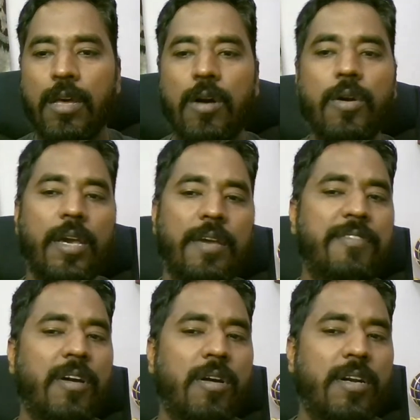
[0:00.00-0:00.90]
Okay, if
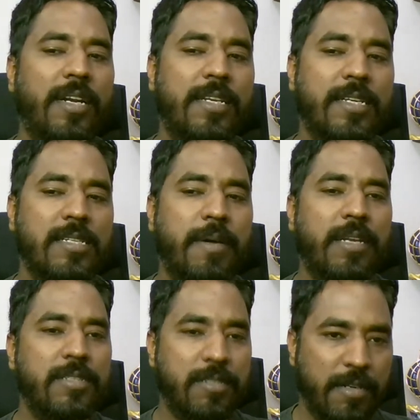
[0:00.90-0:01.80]
you are already test
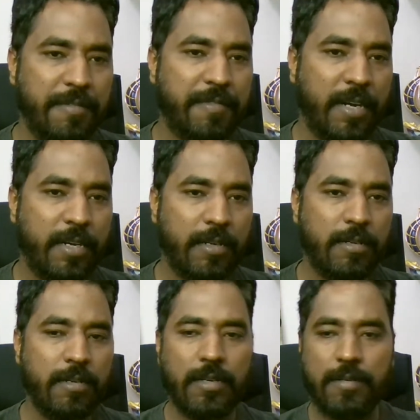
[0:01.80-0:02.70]
manager certified,
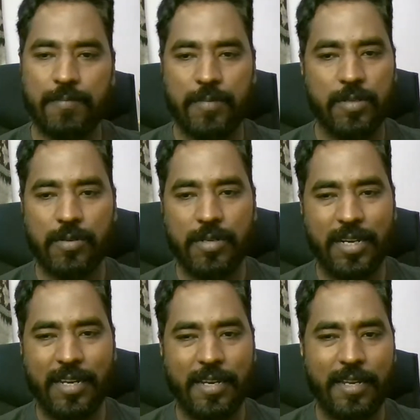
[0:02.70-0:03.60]
you don't
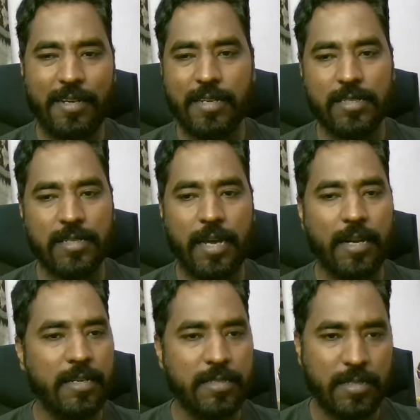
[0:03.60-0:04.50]
really need test
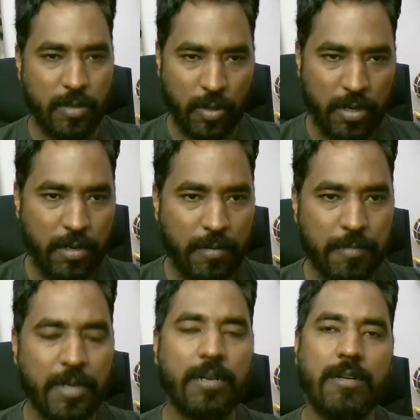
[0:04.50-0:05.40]
analyst and all.
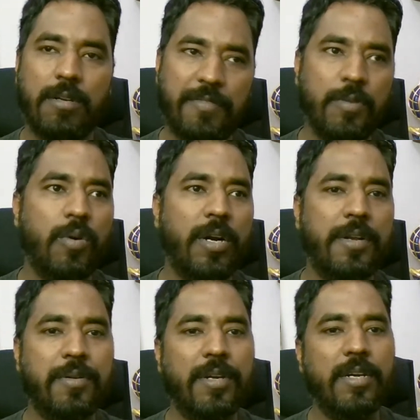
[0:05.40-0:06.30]
But if you
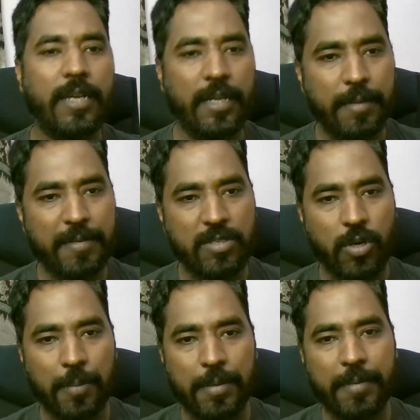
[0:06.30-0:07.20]
want, you can take them as
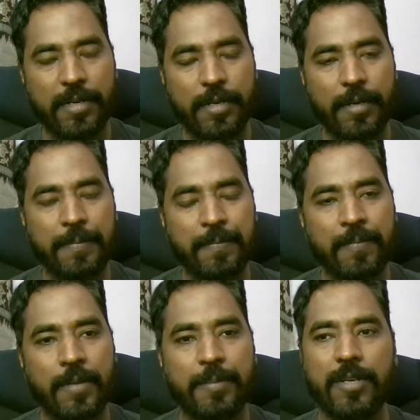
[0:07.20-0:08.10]
complementary.
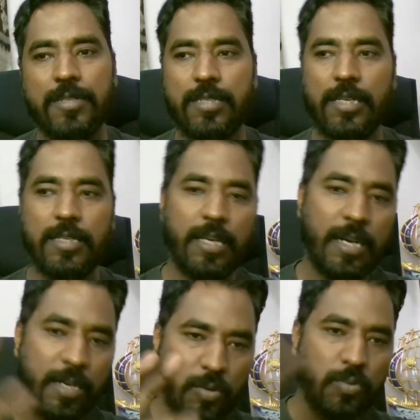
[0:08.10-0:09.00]
Because see, there
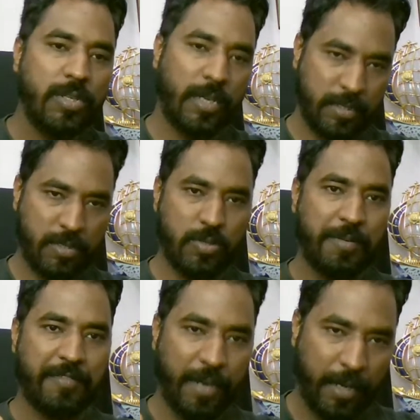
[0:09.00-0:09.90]
are two things to
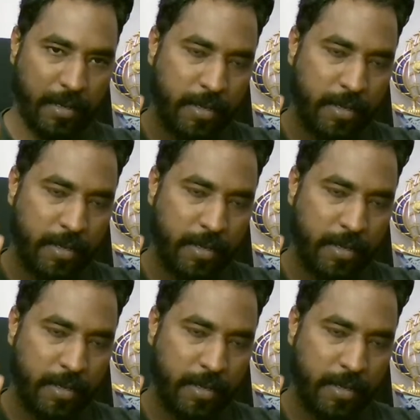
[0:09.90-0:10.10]
be frank.